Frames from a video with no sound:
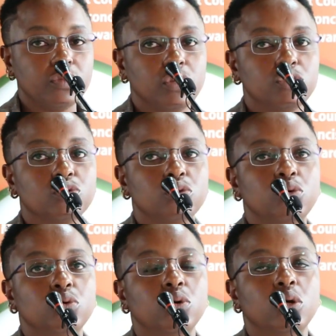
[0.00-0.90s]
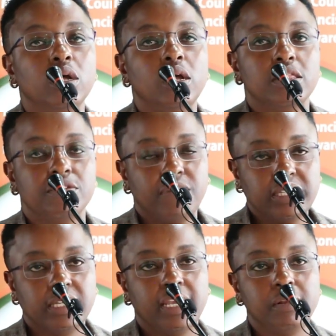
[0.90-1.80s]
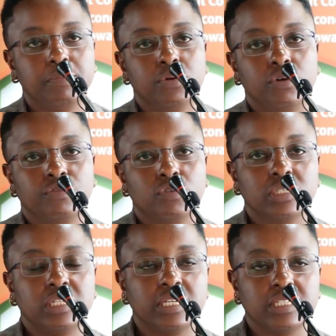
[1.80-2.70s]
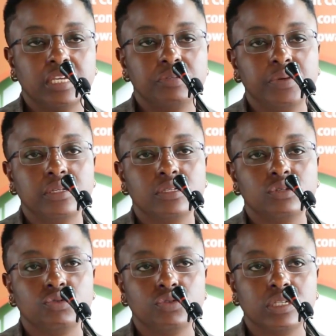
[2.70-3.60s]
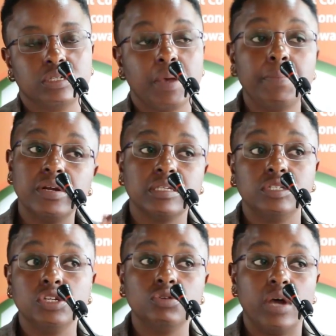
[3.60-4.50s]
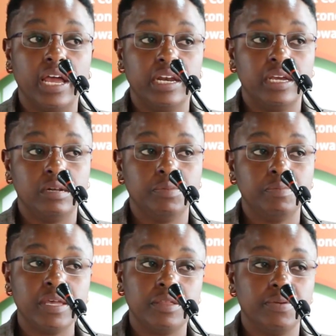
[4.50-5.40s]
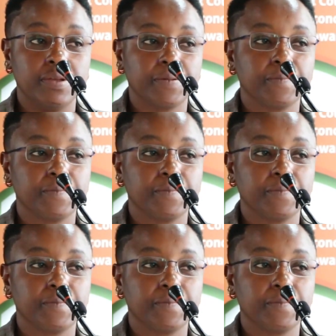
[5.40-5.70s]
So the first help, of course, the excitement, you use it. My parents didn't know I had help, by the way.